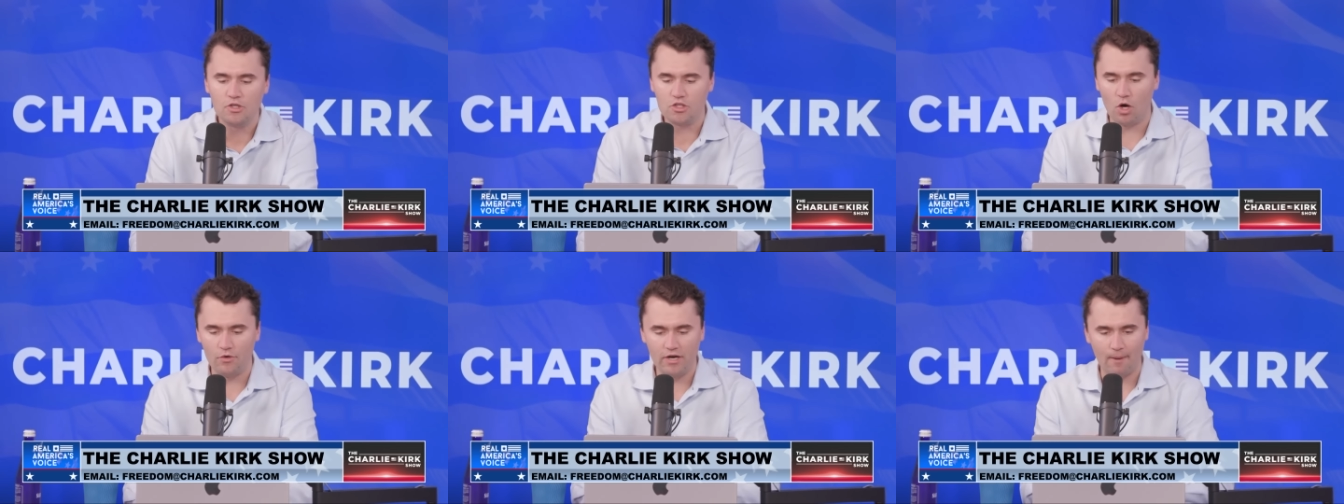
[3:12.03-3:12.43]

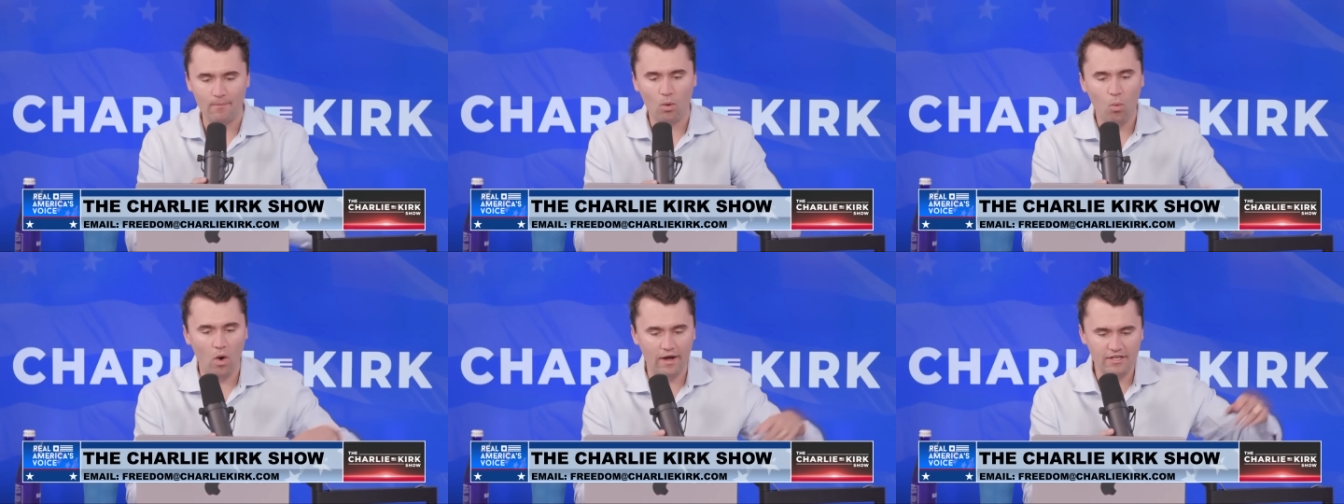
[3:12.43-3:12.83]
so,
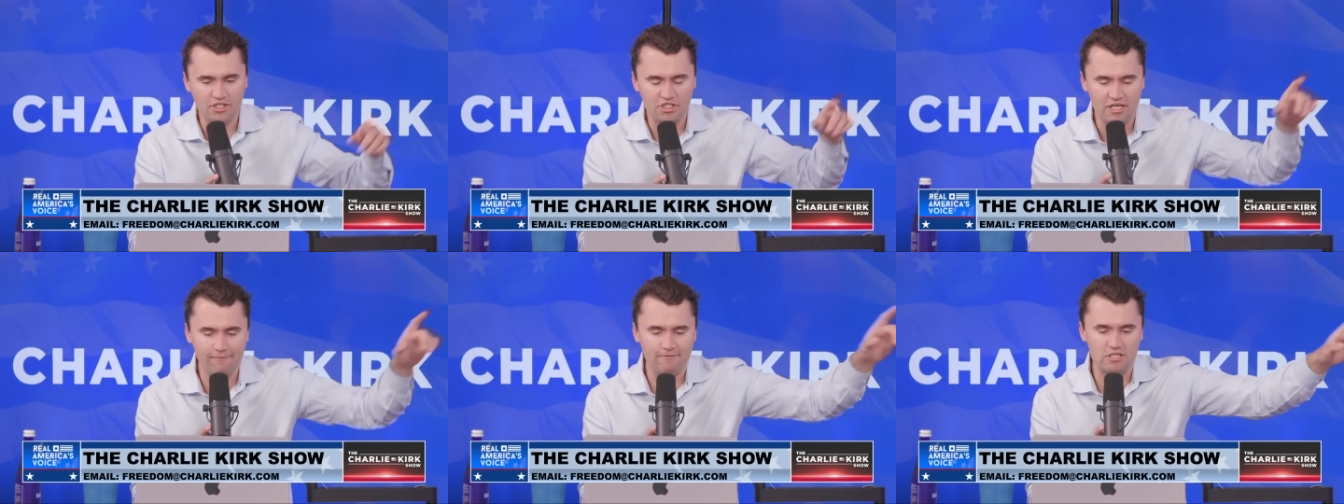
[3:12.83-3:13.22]
number one
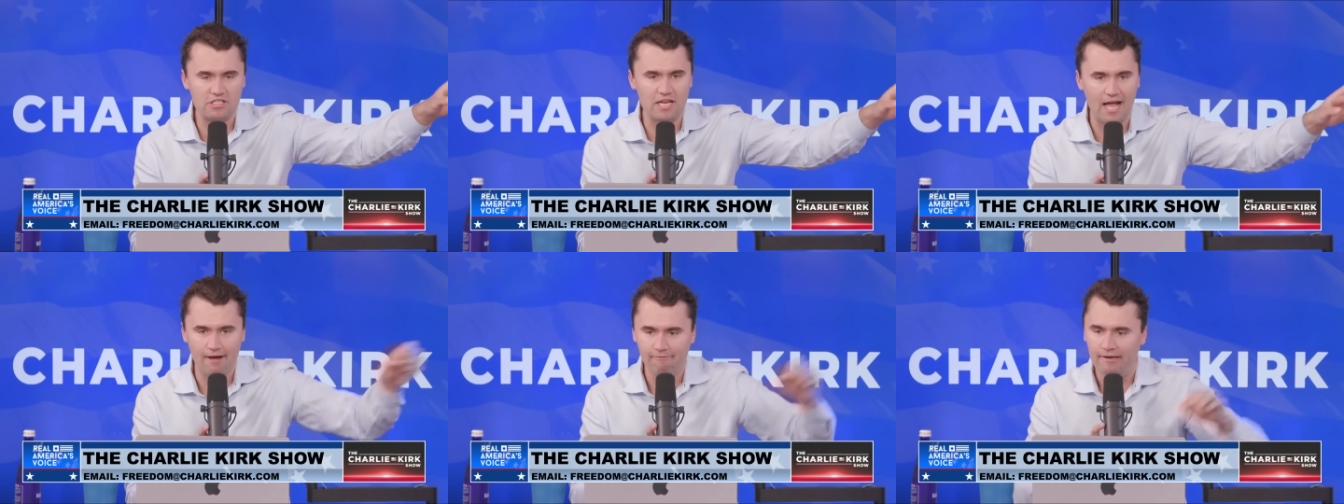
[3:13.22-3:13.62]
is chief of
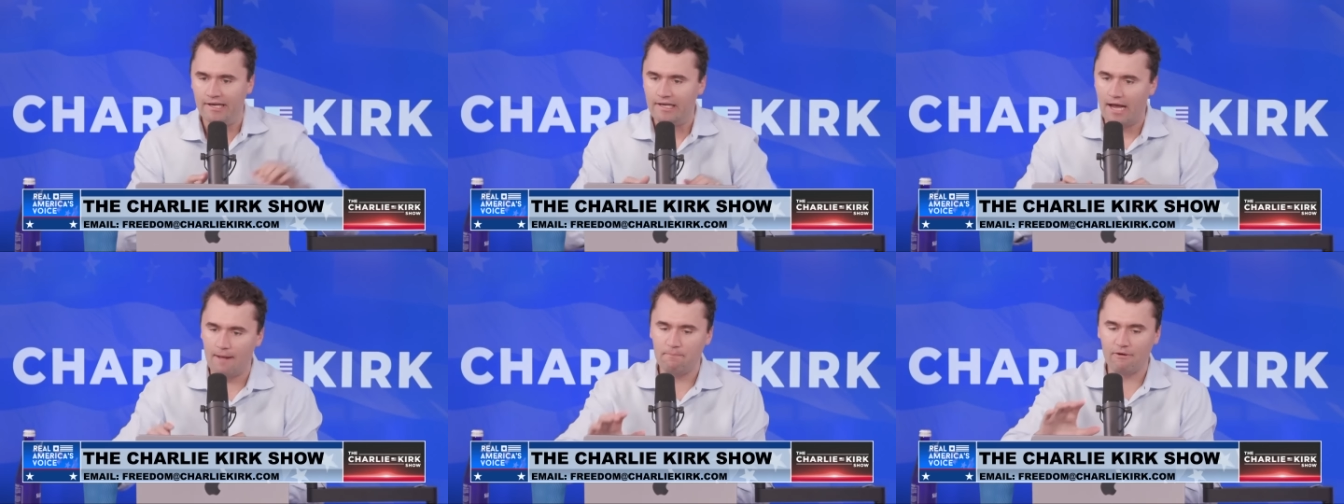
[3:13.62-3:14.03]
staff.
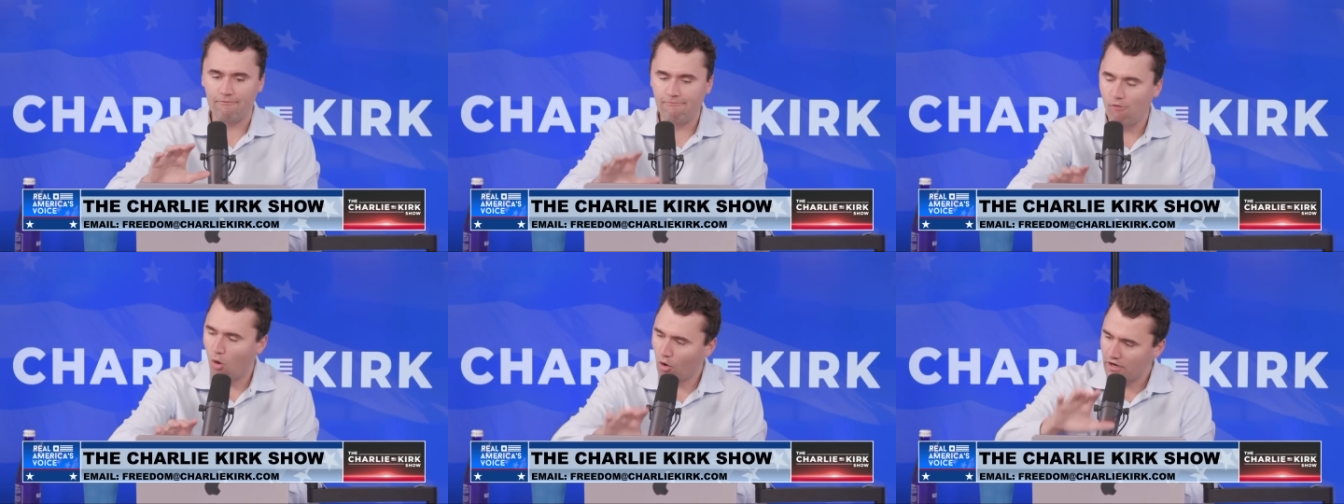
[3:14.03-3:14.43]
And
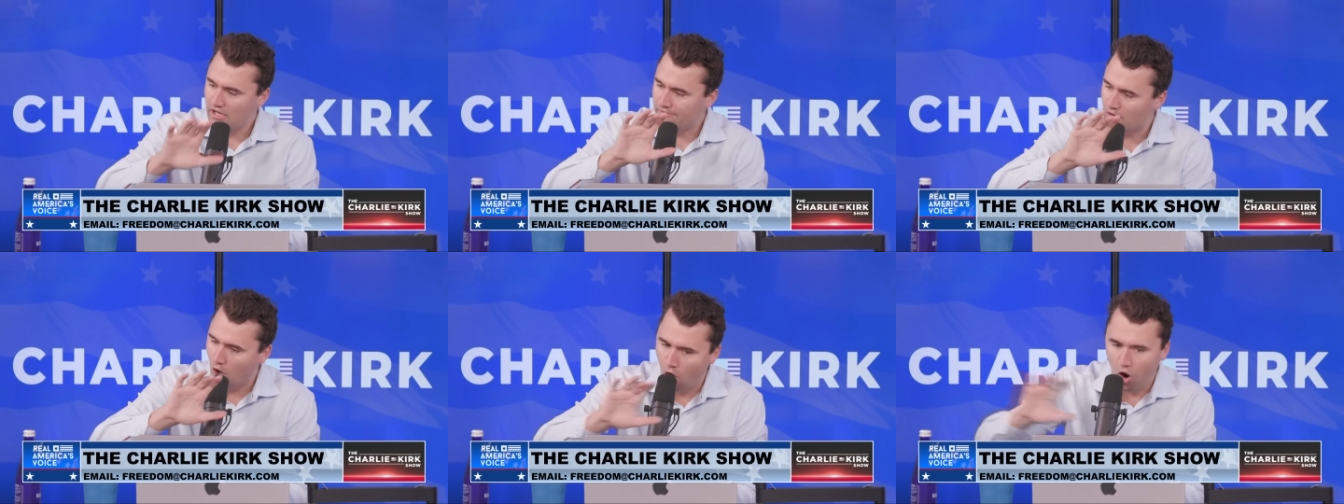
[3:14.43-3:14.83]
before
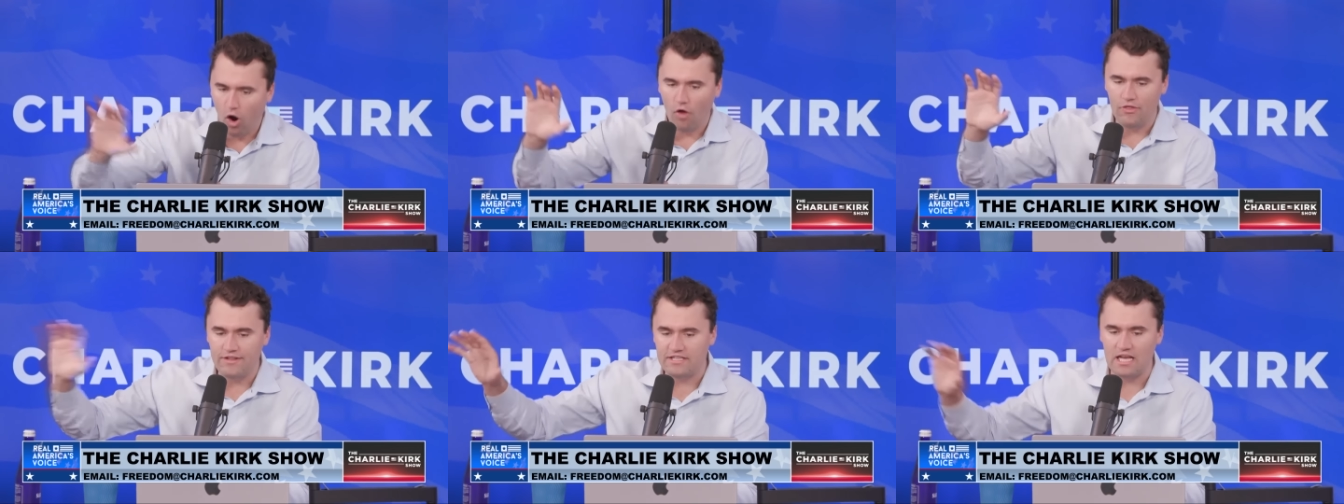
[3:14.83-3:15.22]
even
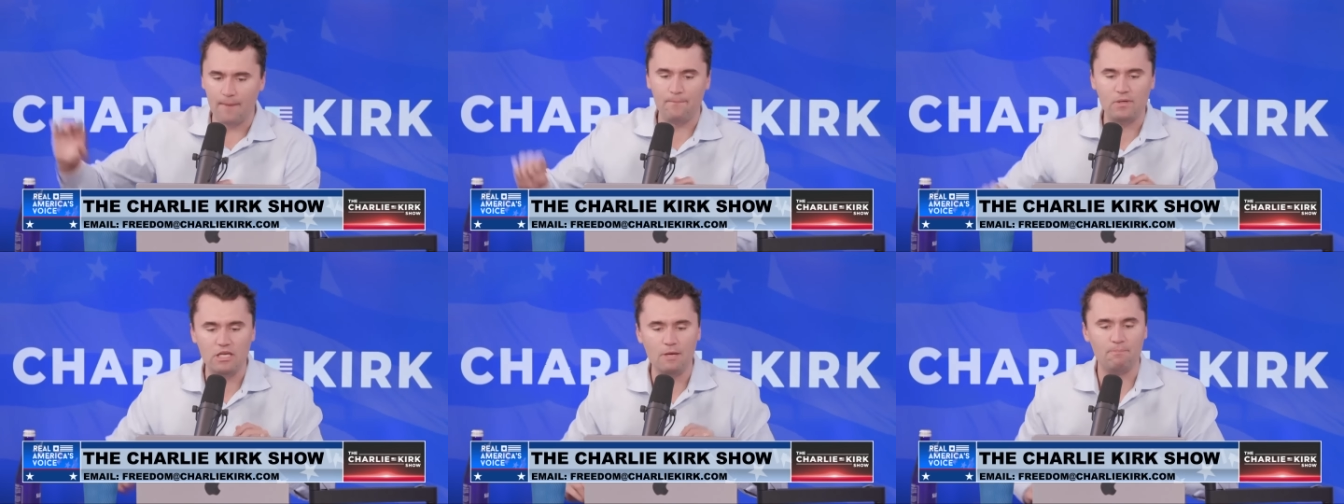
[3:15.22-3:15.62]
all the
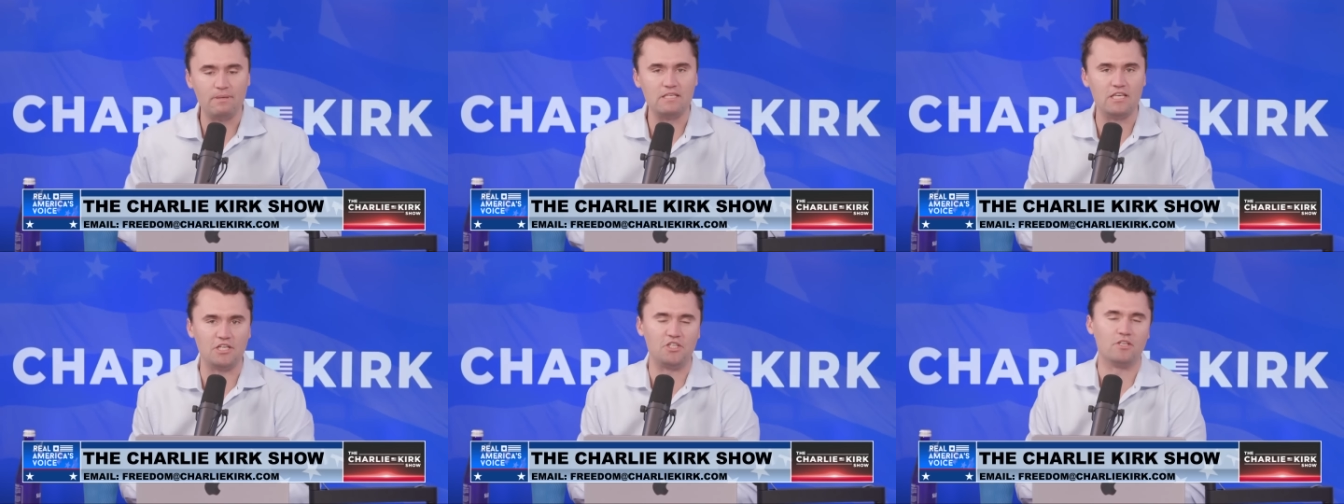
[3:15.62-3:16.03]
deputy
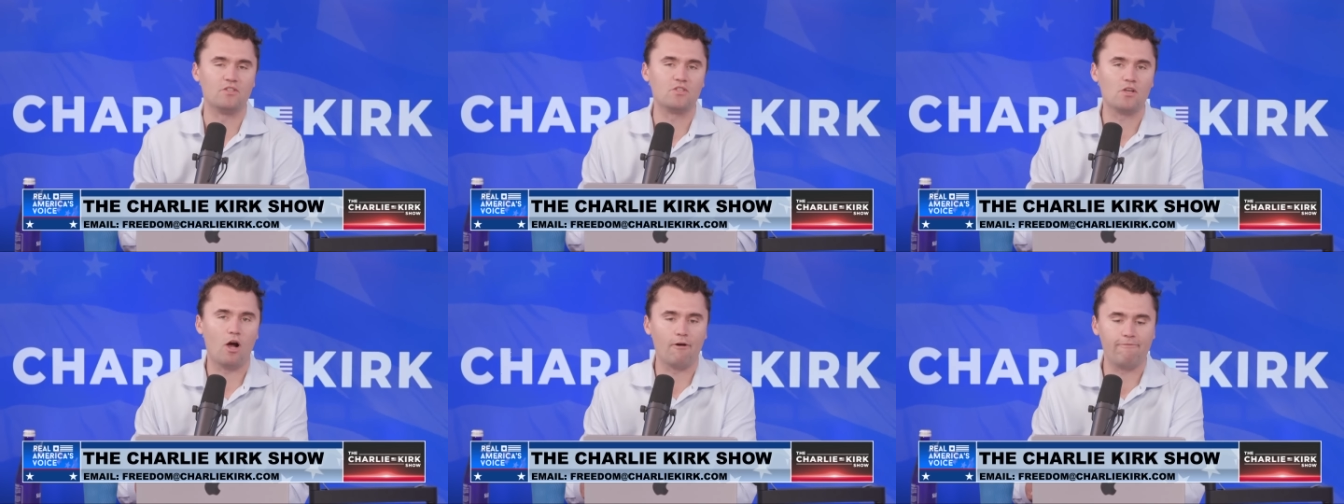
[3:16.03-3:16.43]

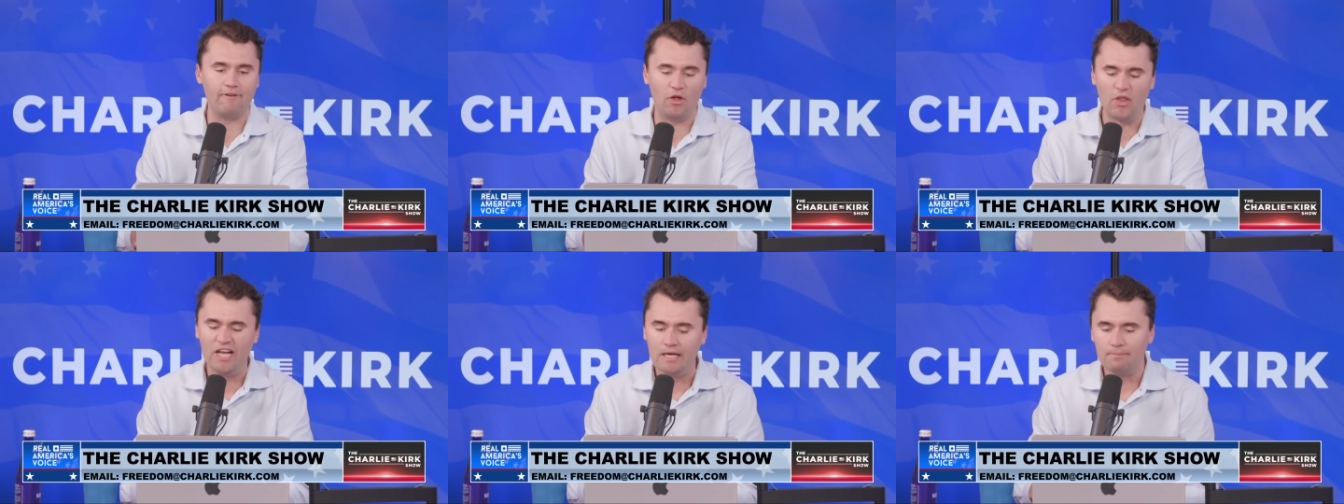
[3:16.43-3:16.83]
positions are
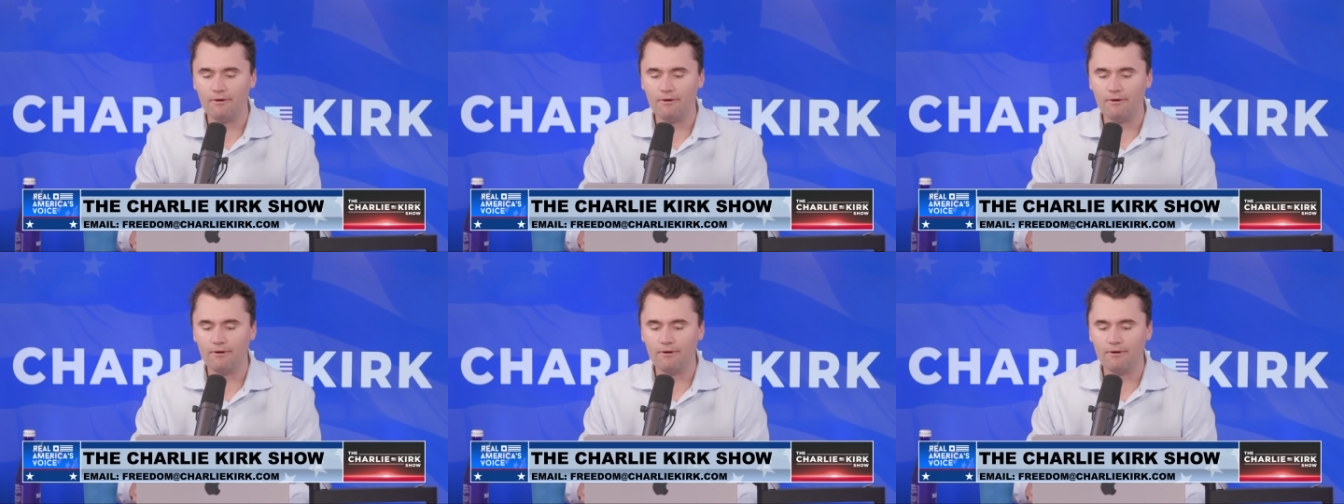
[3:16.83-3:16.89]
filled,